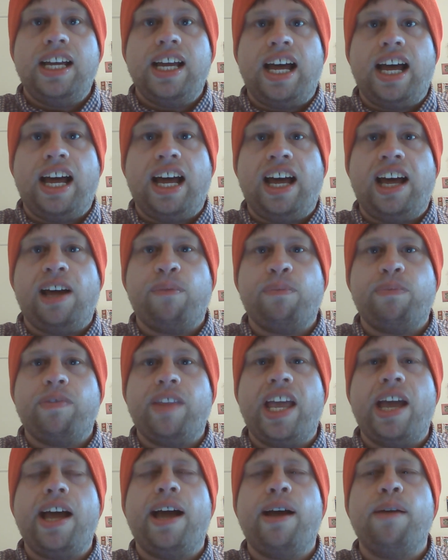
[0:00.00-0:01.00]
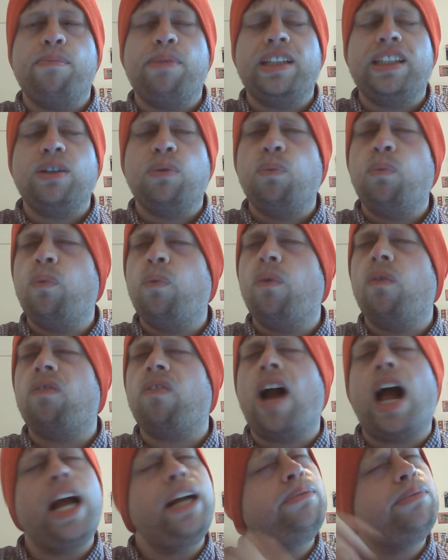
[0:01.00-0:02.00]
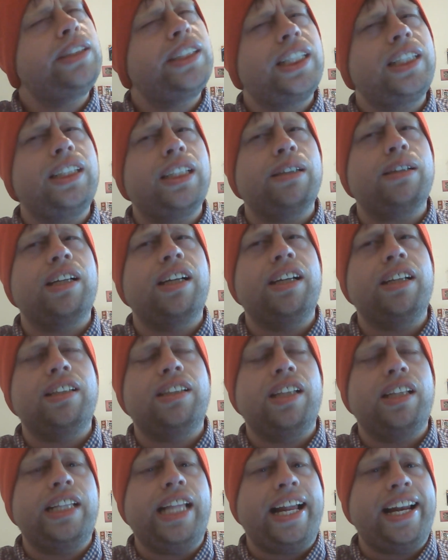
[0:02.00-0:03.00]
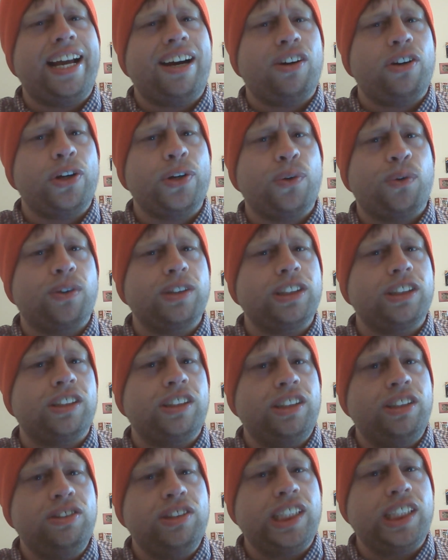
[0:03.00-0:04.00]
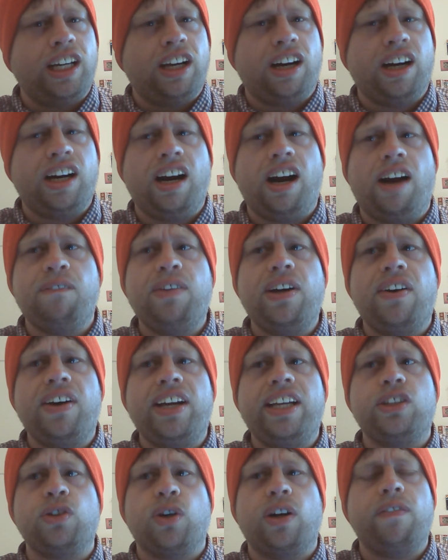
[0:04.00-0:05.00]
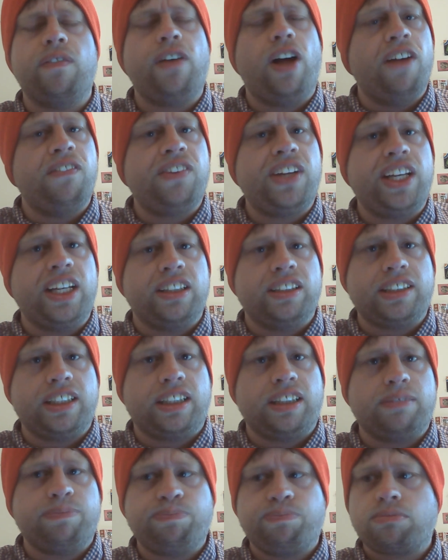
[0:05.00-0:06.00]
Um, uh, but the rhymes that the that Harold Norse are using are, are very sort of off kilter